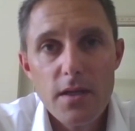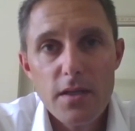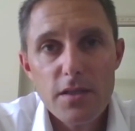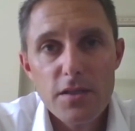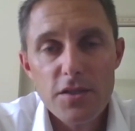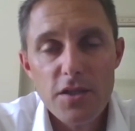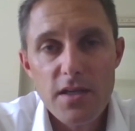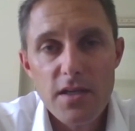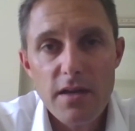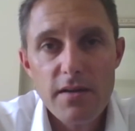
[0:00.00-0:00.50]

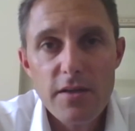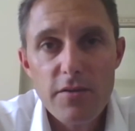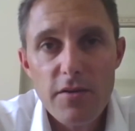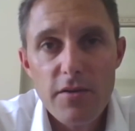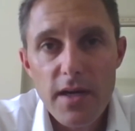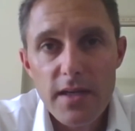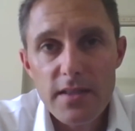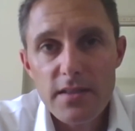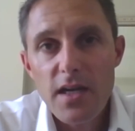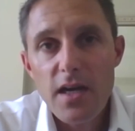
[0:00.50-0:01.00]
So currently,
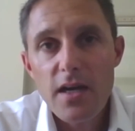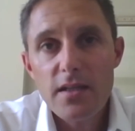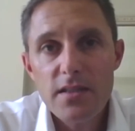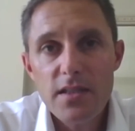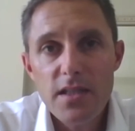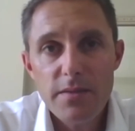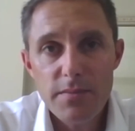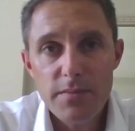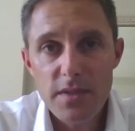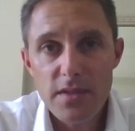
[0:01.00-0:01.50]
right now, our
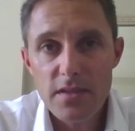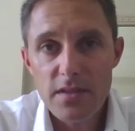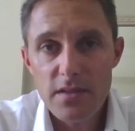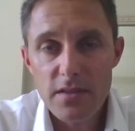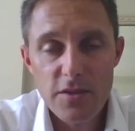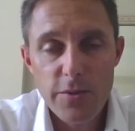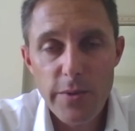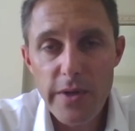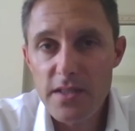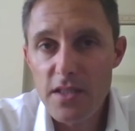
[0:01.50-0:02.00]
team
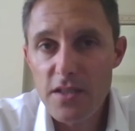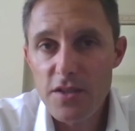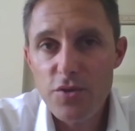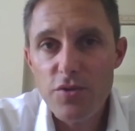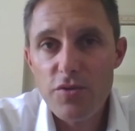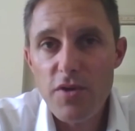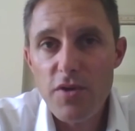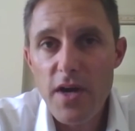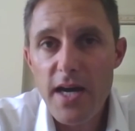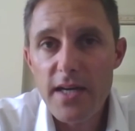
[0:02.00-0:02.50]
is
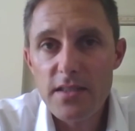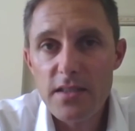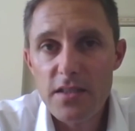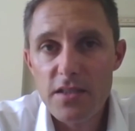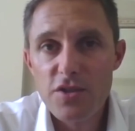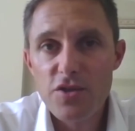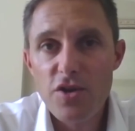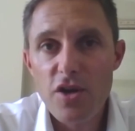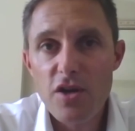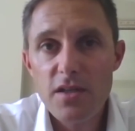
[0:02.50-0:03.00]
22 riders
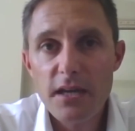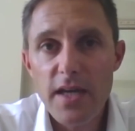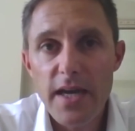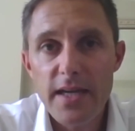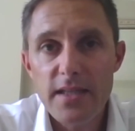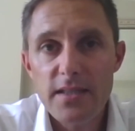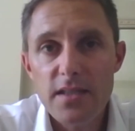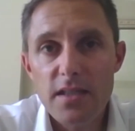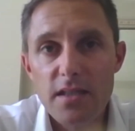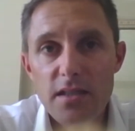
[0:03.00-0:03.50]
strong,
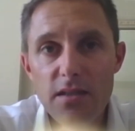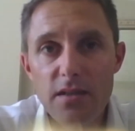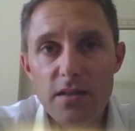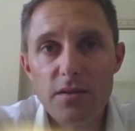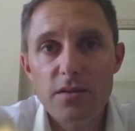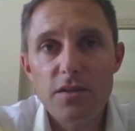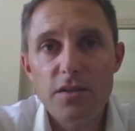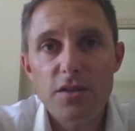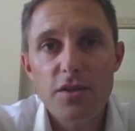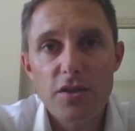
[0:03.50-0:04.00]
and
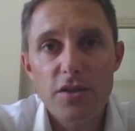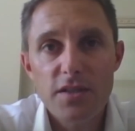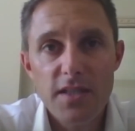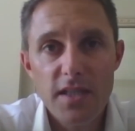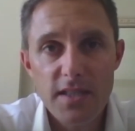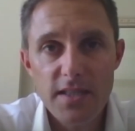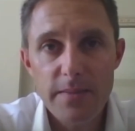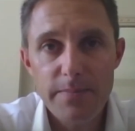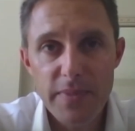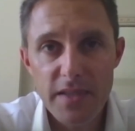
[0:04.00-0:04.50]

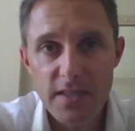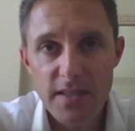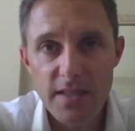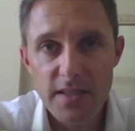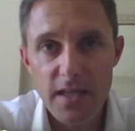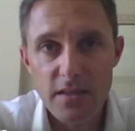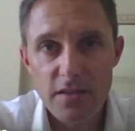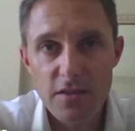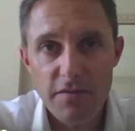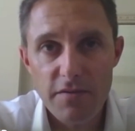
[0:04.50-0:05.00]

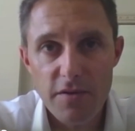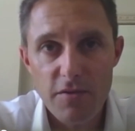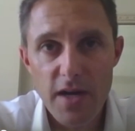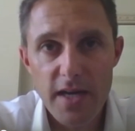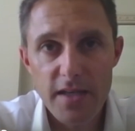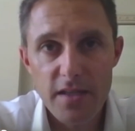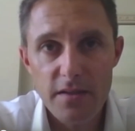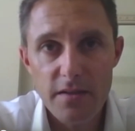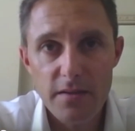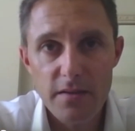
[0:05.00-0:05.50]
60% of the
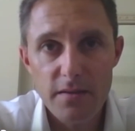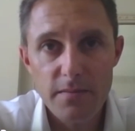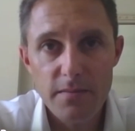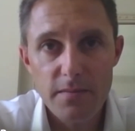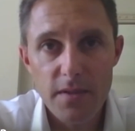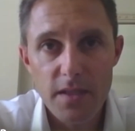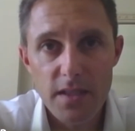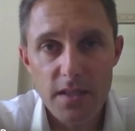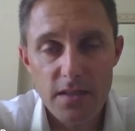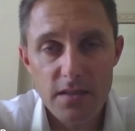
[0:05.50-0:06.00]

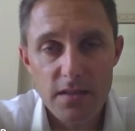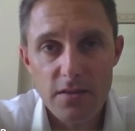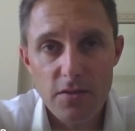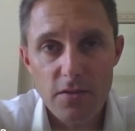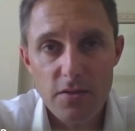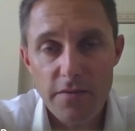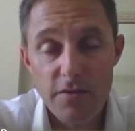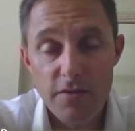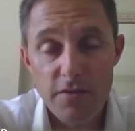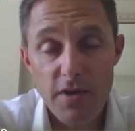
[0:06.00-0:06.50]

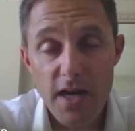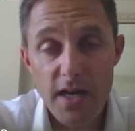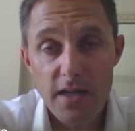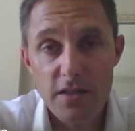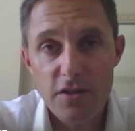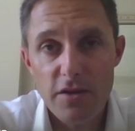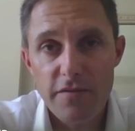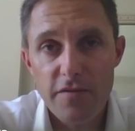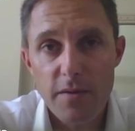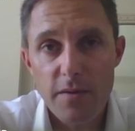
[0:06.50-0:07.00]

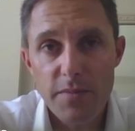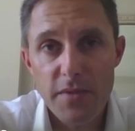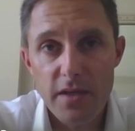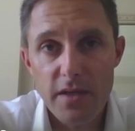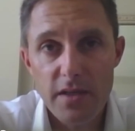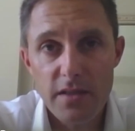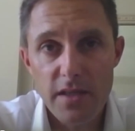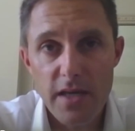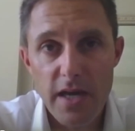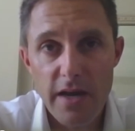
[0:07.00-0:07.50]
riders are from
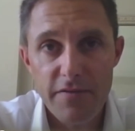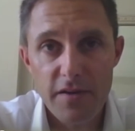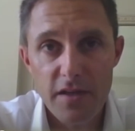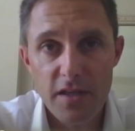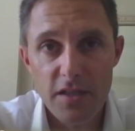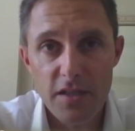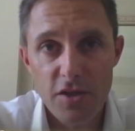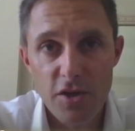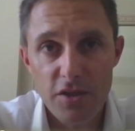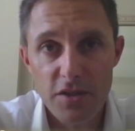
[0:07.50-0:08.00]
the
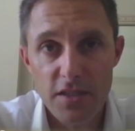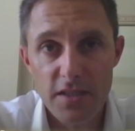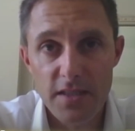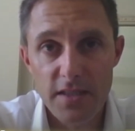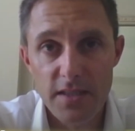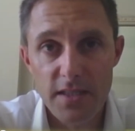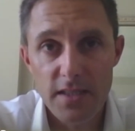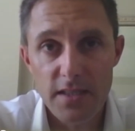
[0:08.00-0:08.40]
African continent.